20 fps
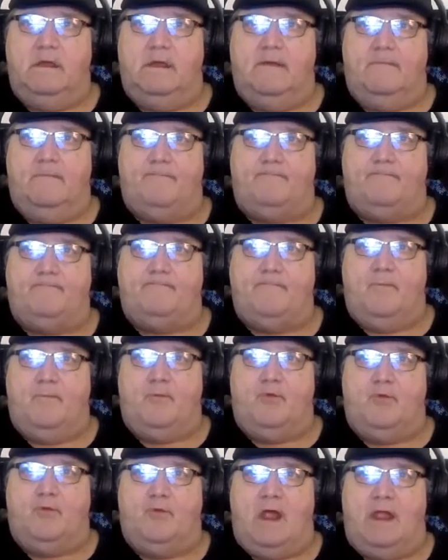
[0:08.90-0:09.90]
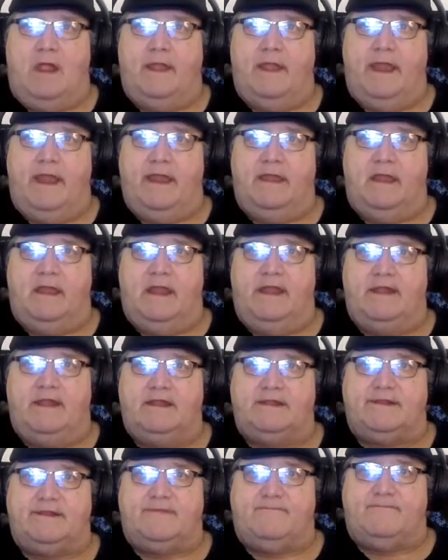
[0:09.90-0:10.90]
uh, Ron and
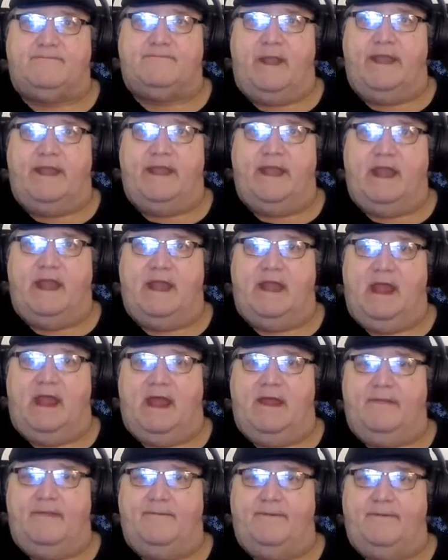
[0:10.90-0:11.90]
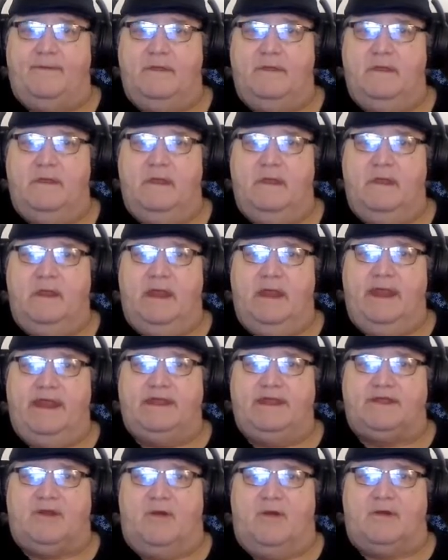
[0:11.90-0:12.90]
Lynn's Friday Night Live.
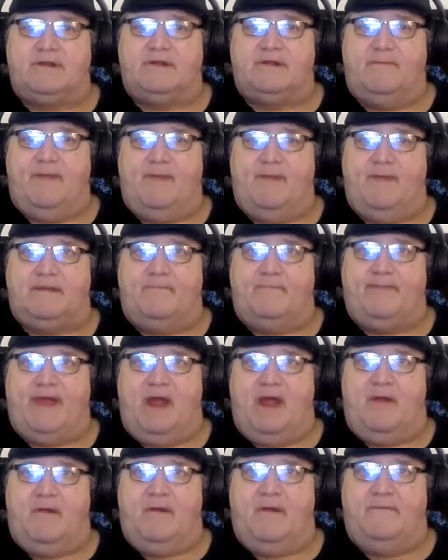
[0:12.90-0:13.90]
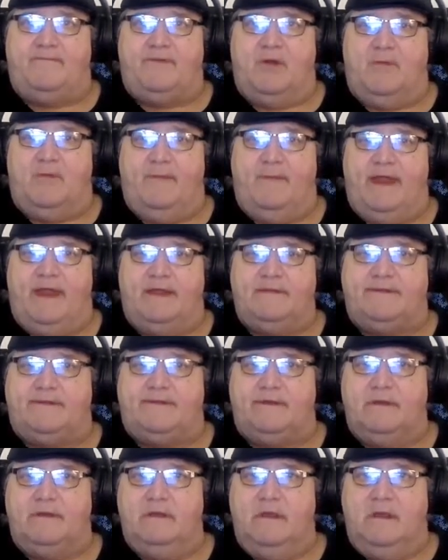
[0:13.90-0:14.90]
He talks about the power of
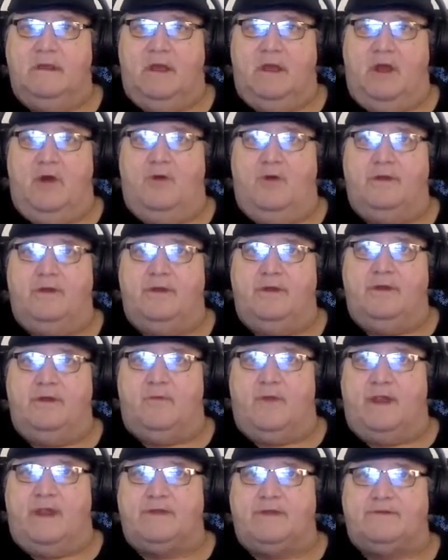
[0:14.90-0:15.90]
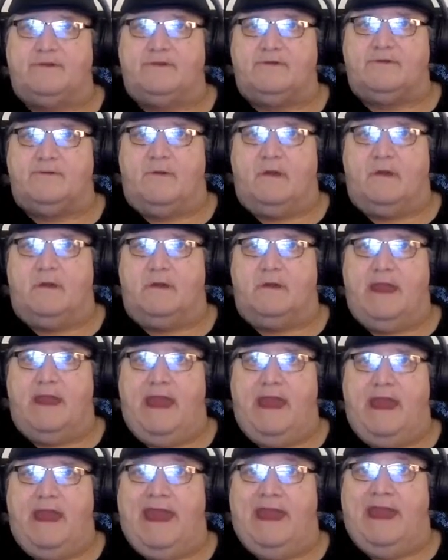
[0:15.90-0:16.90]
domains, owning a
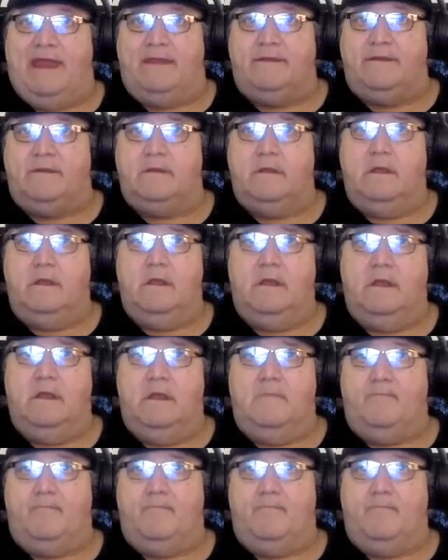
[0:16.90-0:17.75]
registrar, and